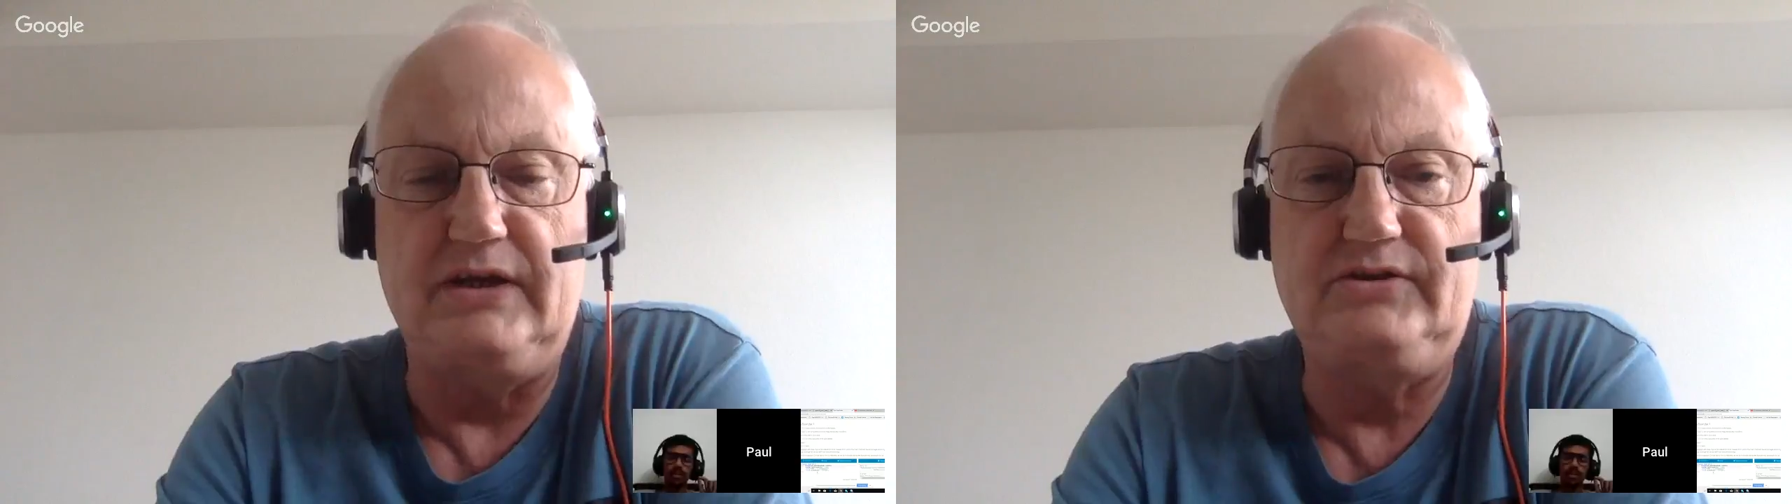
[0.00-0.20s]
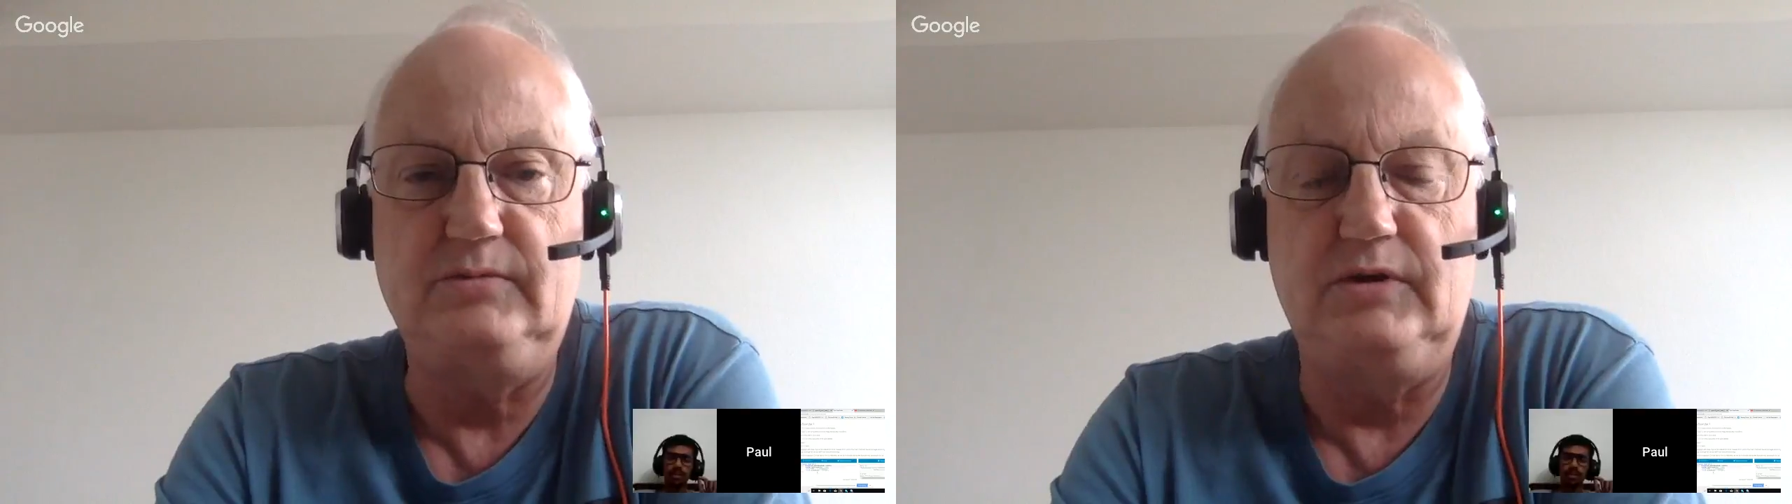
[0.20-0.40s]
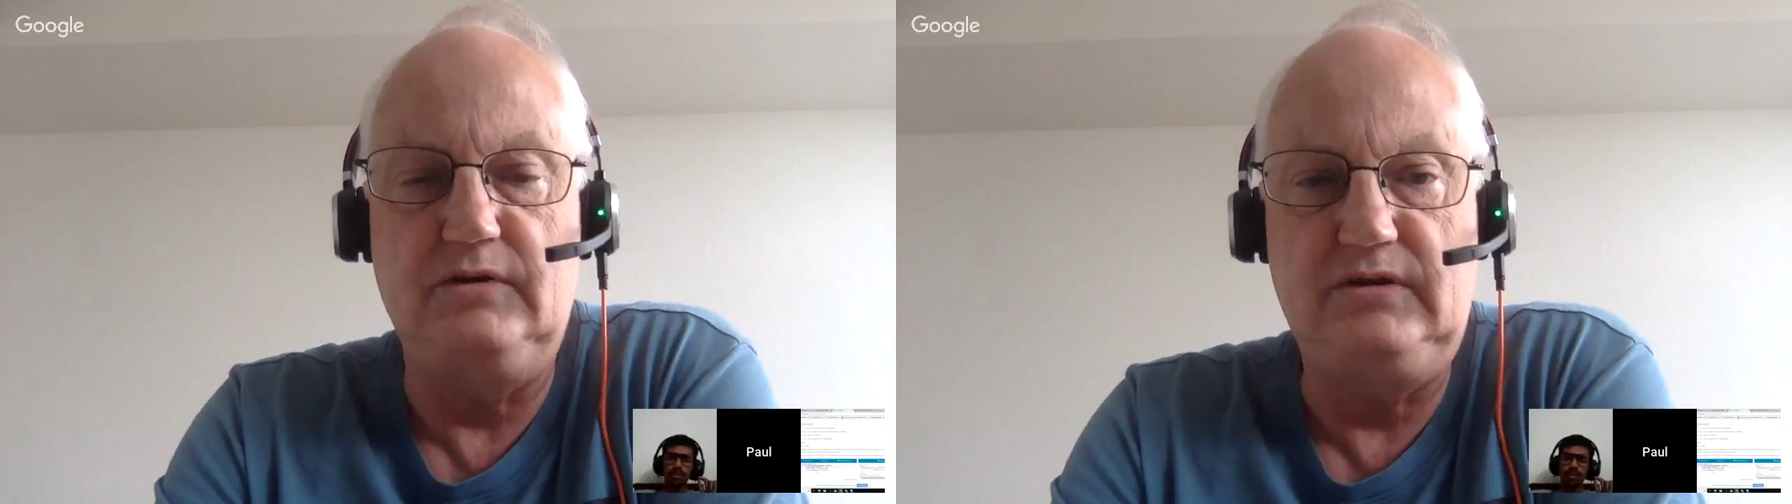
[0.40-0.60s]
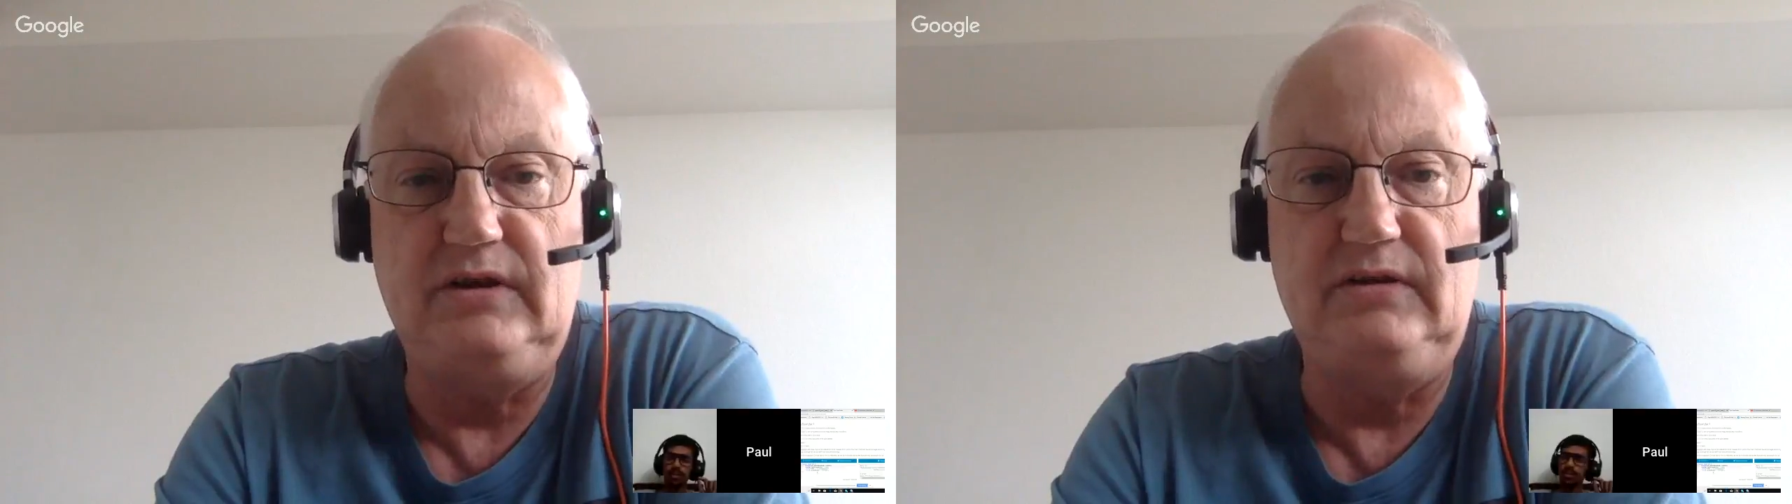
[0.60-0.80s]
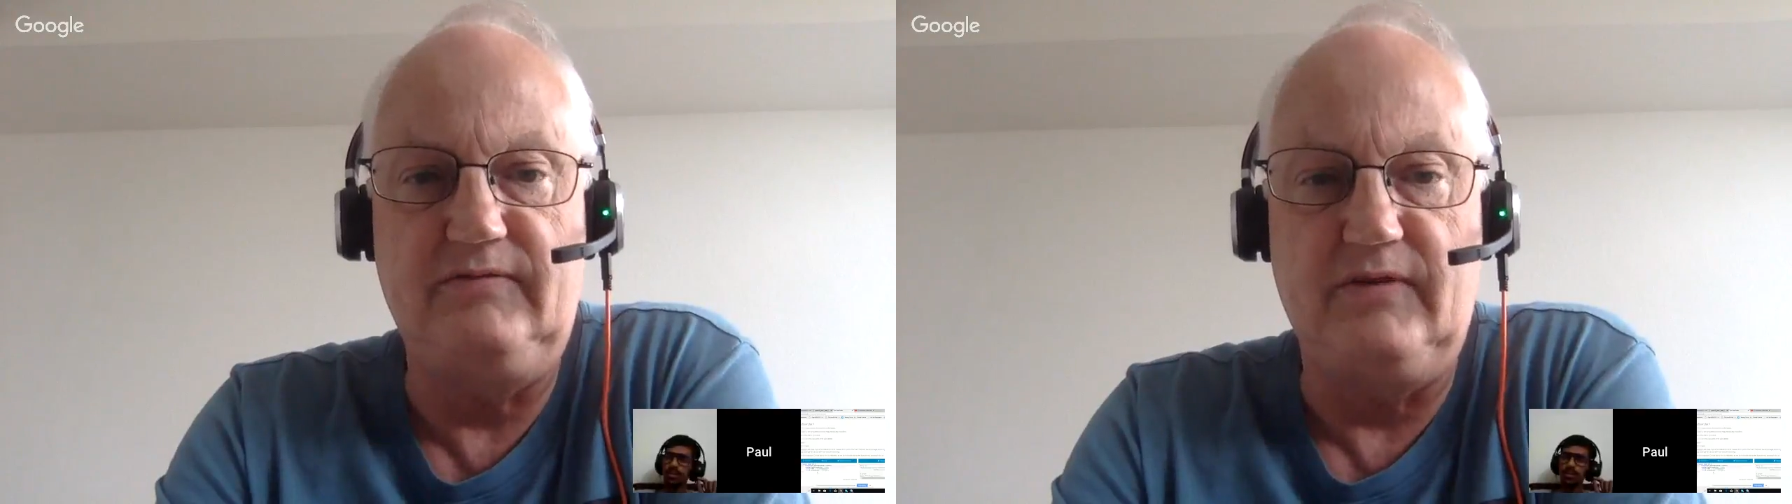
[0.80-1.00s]
attributes
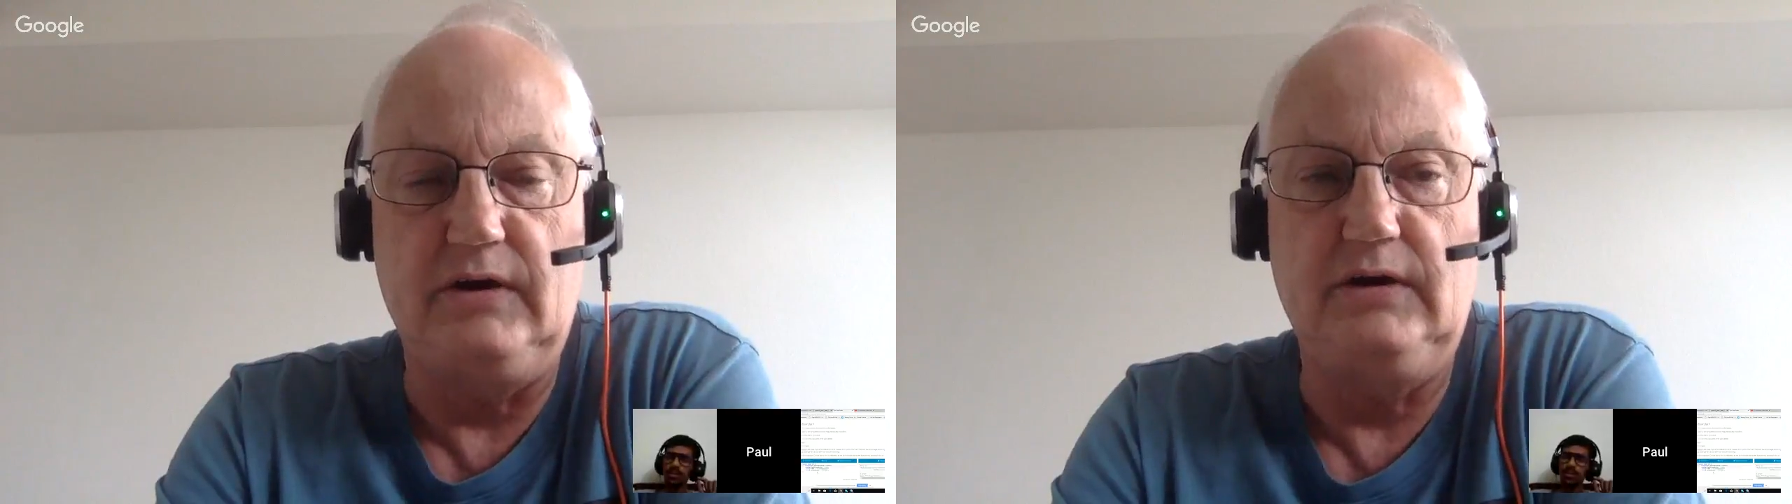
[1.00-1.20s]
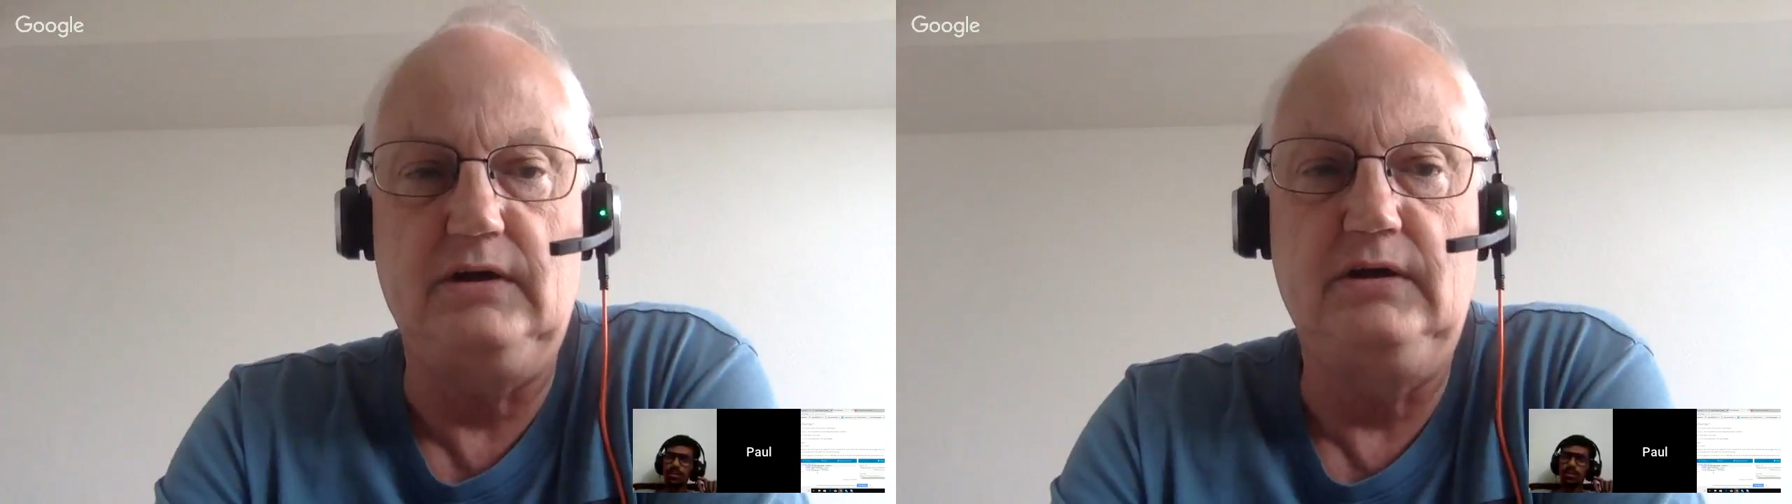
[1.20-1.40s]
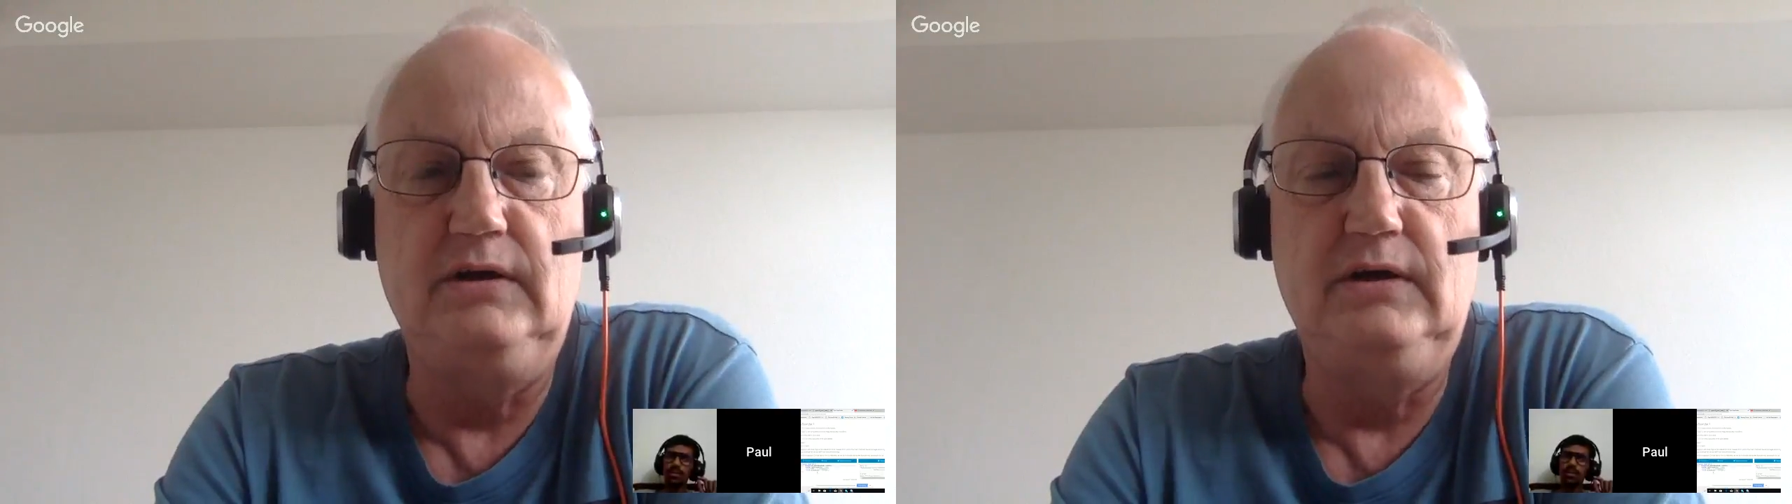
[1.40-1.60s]
is via